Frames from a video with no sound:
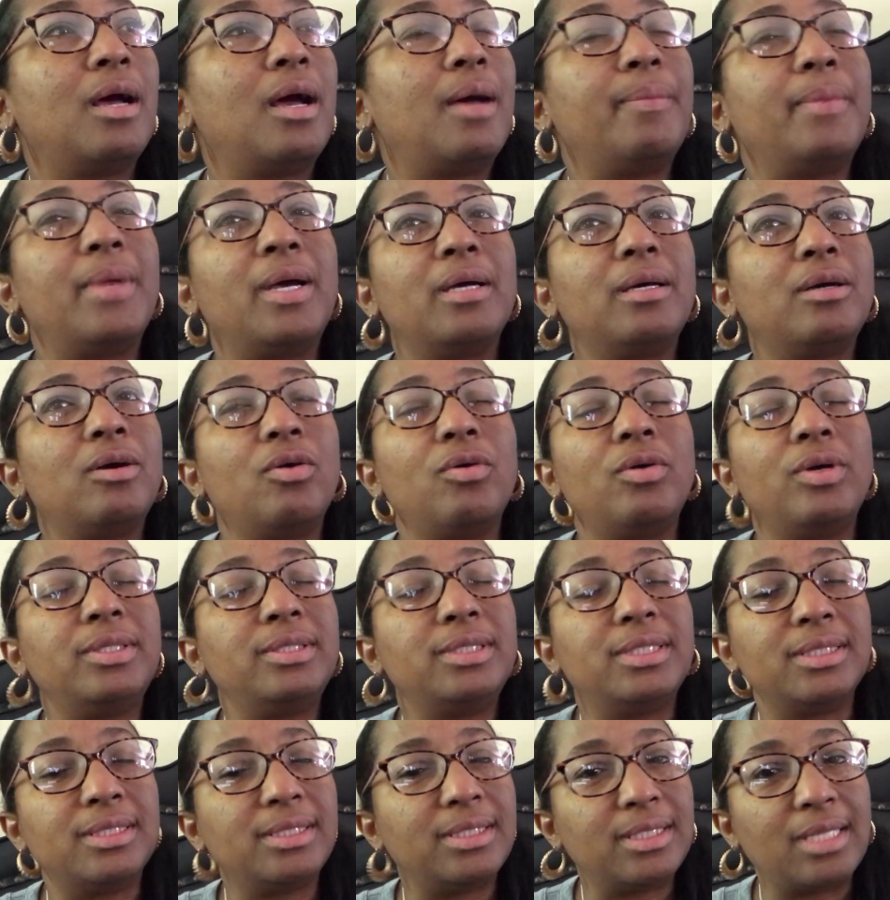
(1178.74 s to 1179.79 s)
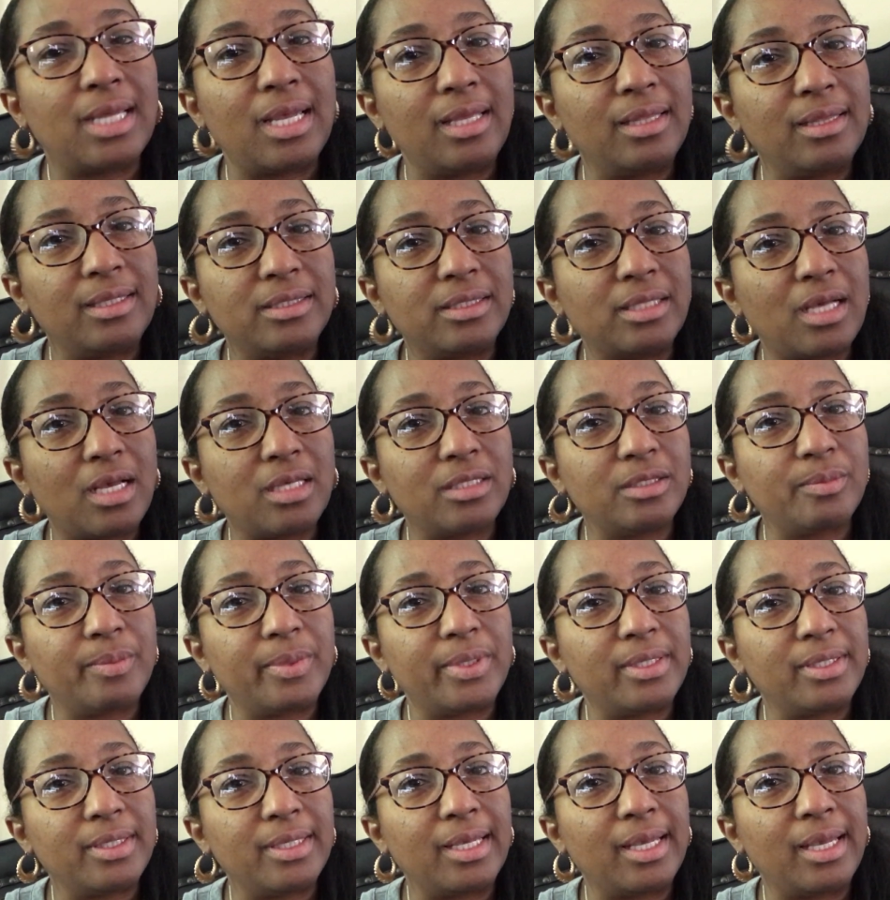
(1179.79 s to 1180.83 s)
I'm not going to stay in this
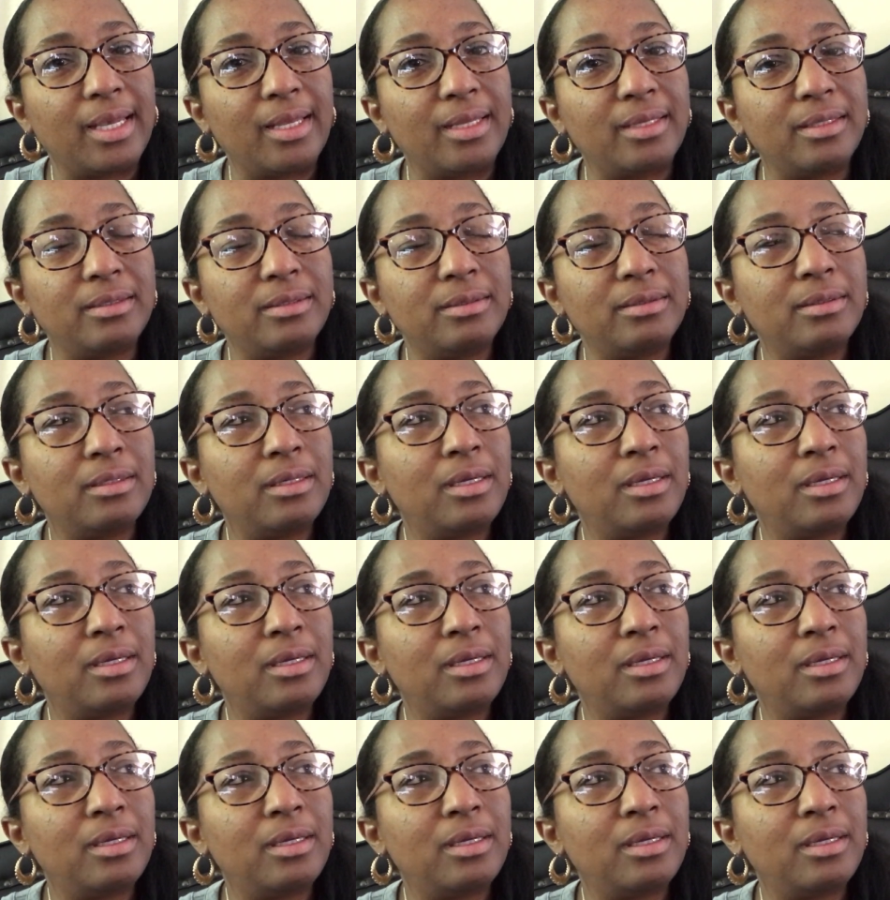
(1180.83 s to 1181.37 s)
hospital again.